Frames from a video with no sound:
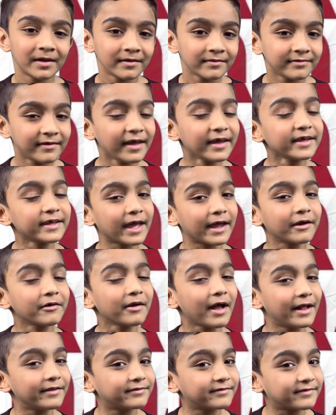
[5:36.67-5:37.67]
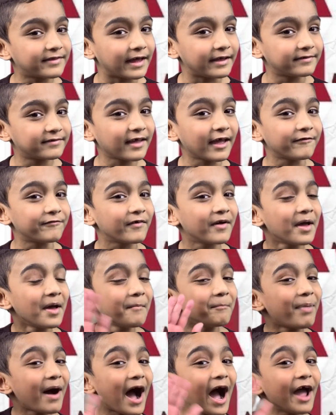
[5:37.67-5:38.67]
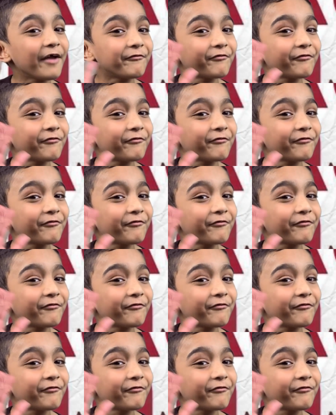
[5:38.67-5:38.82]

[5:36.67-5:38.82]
take care and stay safe. Bye